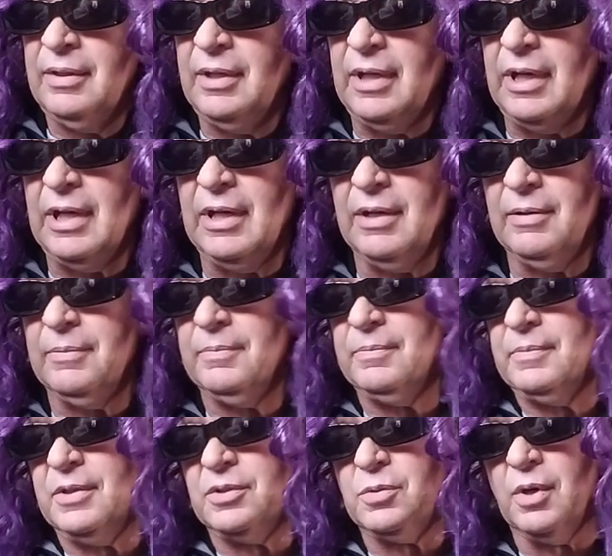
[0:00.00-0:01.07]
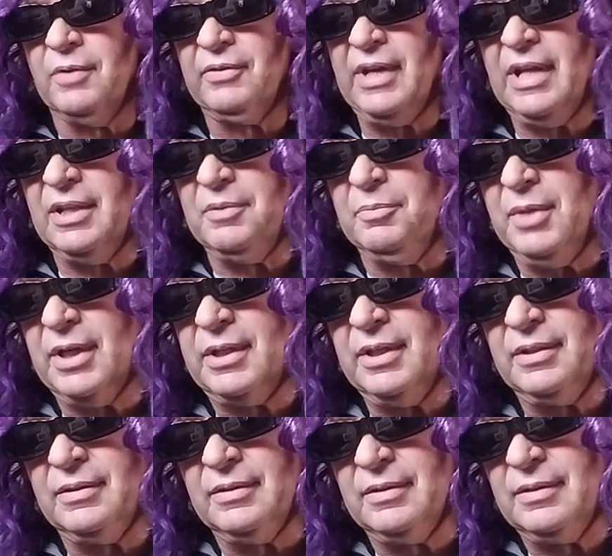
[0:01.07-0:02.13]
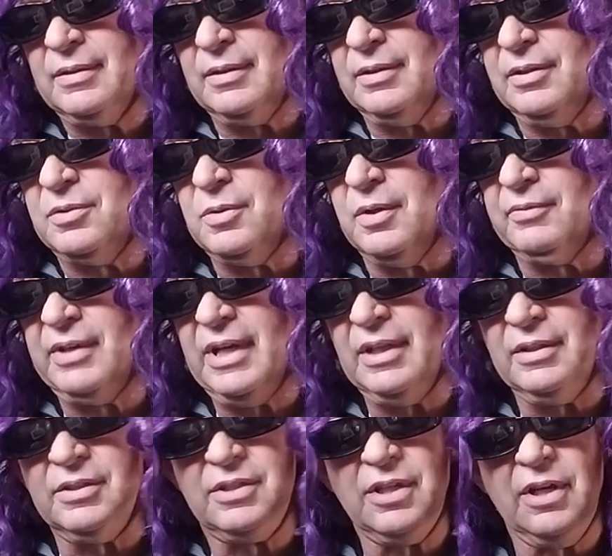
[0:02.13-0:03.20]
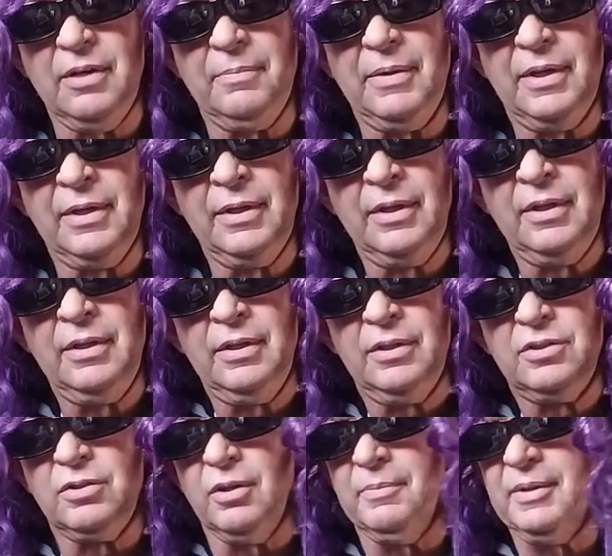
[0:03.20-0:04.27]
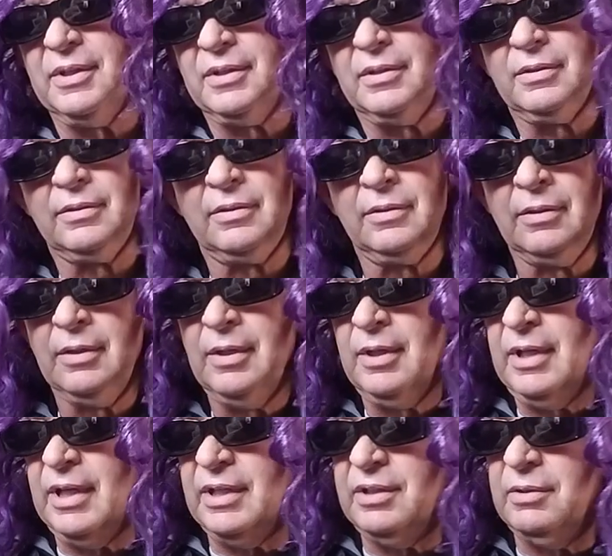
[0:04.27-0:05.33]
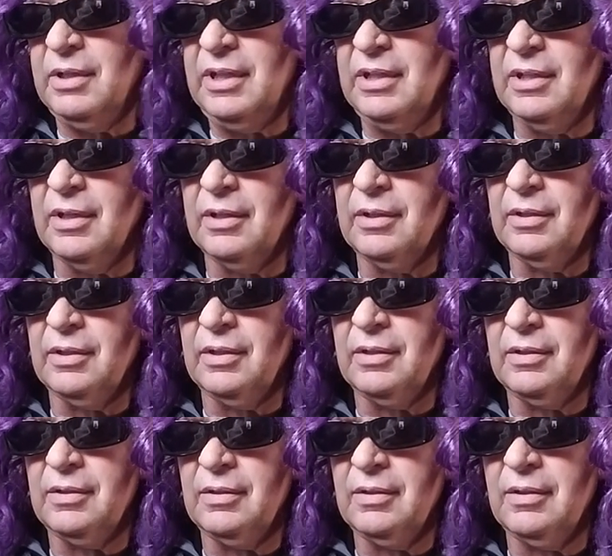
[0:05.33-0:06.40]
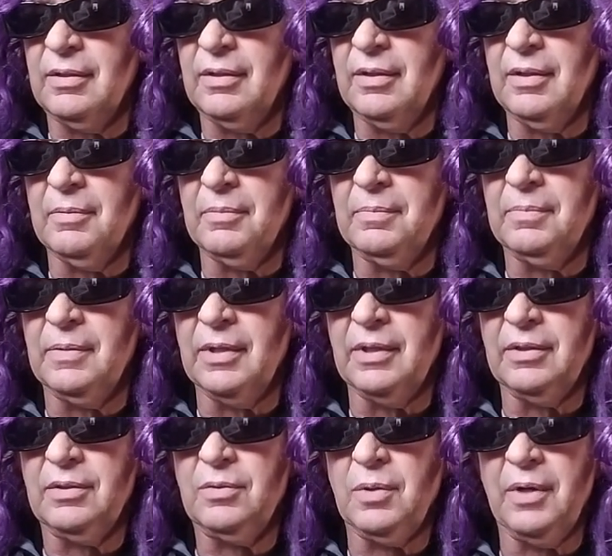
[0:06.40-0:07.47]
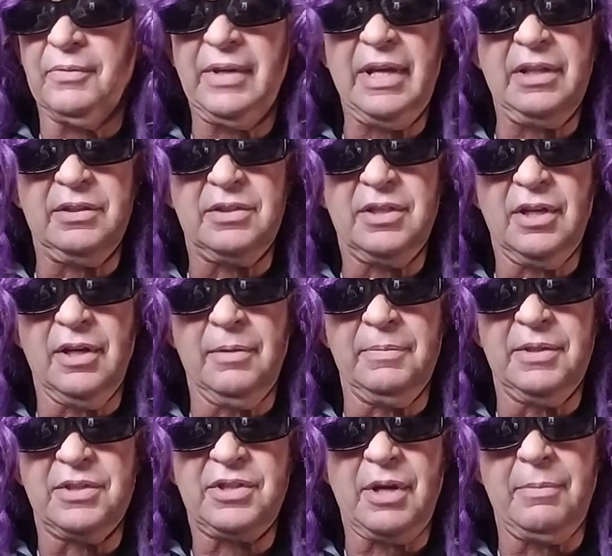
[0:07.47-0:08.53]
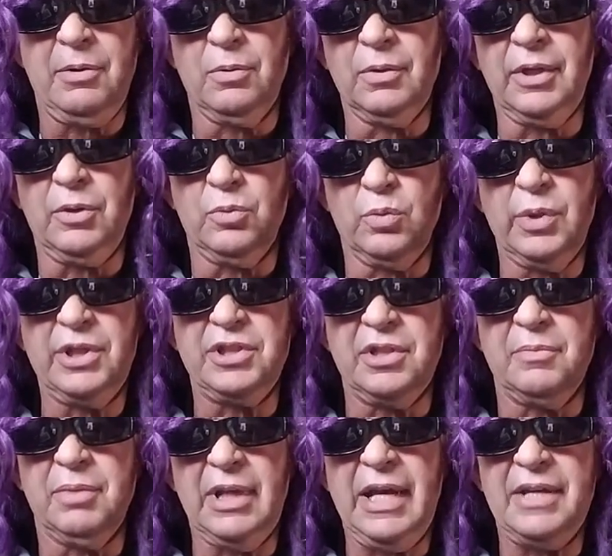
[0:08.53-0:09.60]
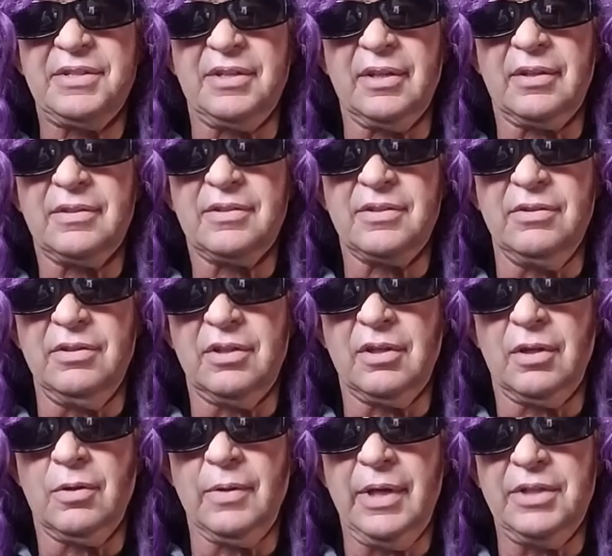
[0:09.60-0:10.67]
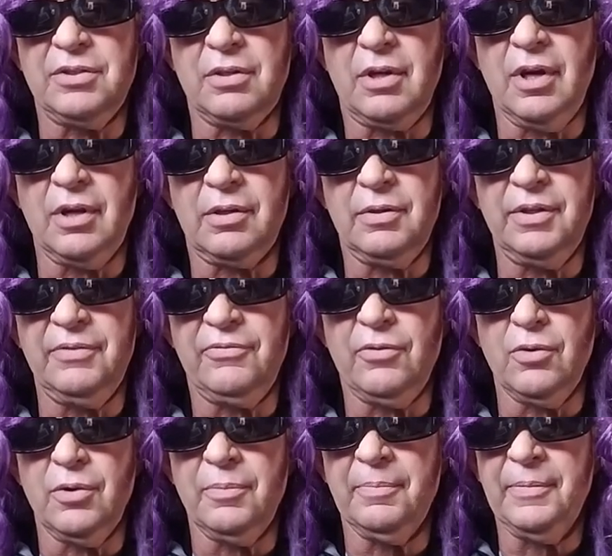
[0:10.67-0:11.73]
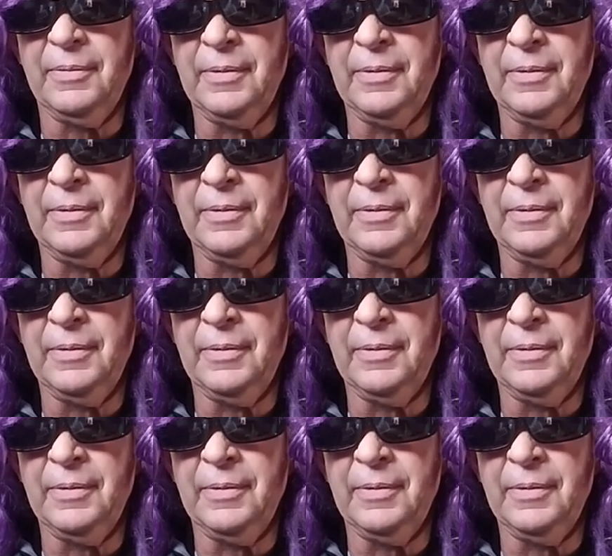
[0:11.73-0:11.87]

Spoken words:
the 12-gallon bucket or the 12-gallon tub, trim it, and you need the 12-gallon tub. It's got to be really rigid plastic so you can create your concrete form.